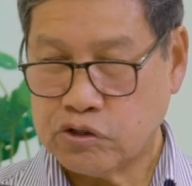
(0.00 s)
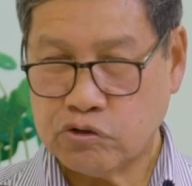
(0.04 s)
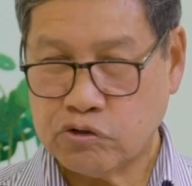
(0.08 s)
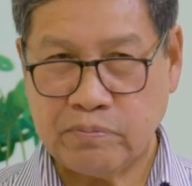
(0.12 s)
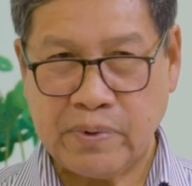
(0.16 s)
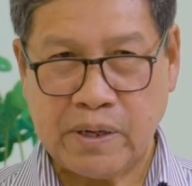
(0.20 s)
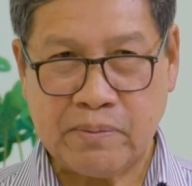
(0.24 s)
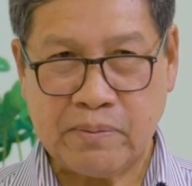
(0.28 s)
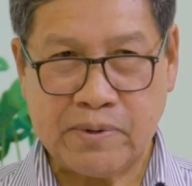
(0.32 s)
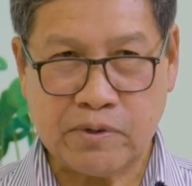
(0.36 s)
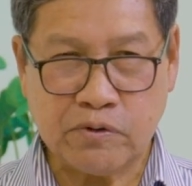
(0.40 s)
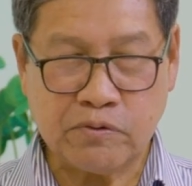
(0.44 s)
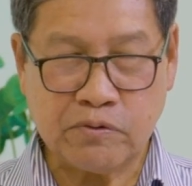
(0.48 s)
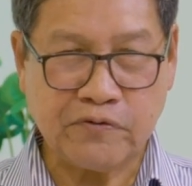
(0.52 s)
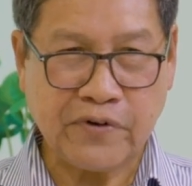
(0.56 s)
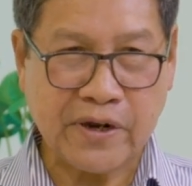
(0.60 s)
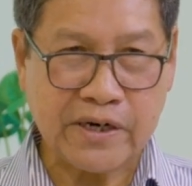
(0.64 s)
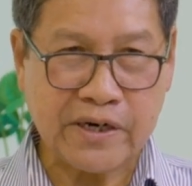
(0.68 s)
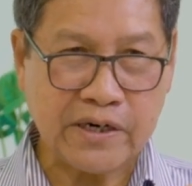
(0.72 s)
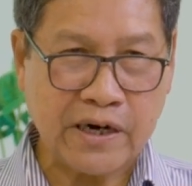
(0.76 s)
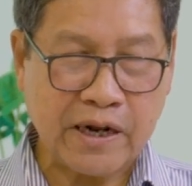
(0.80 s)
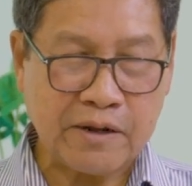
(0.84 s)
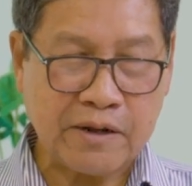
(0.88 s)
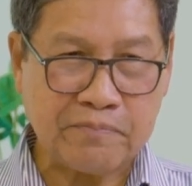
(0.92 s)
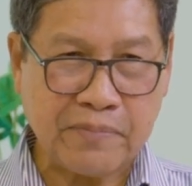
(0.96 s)
To be able to
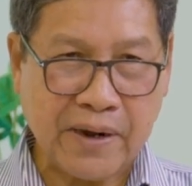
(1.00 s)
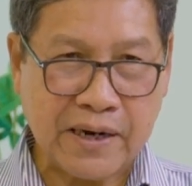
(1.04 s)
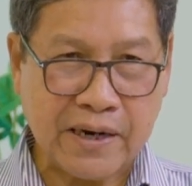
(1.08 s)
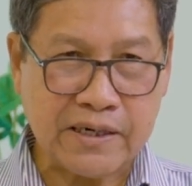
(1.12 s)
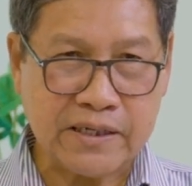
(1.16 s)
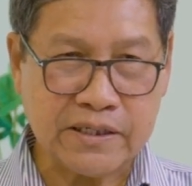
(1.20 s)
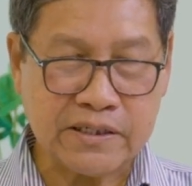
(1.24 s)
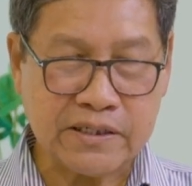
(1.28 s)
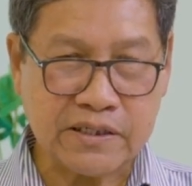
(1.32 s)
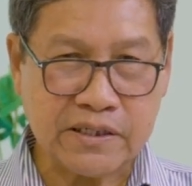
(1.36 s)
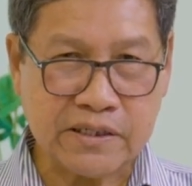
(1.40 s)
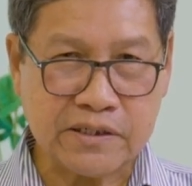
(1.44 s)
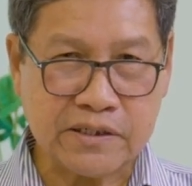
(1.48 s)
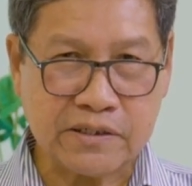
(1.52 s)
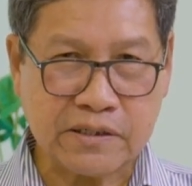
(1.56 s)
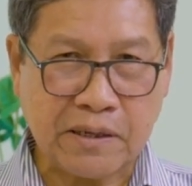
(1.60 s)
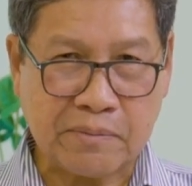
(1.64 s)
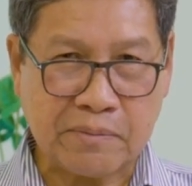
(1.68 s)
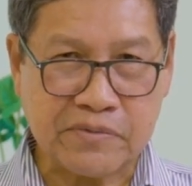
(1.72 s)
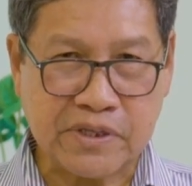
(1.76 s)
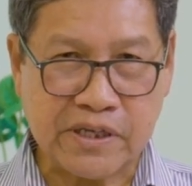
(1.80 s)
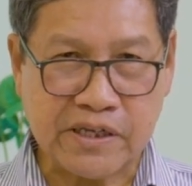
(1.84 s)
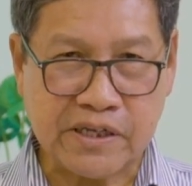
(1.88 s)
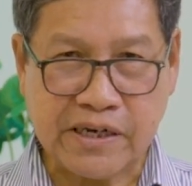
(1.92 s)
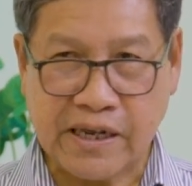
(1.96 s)
find the right partners is
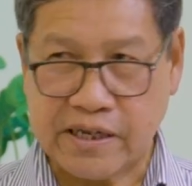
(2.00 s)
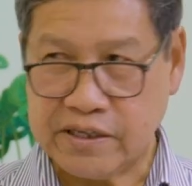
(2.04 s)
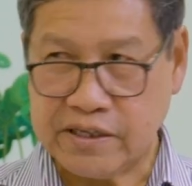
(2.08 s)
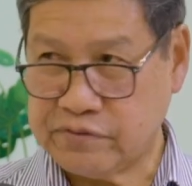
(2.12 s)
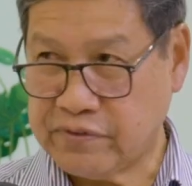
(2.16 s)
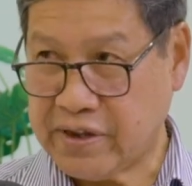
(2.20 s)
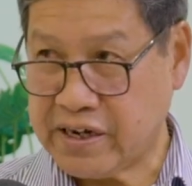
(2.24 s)
something that is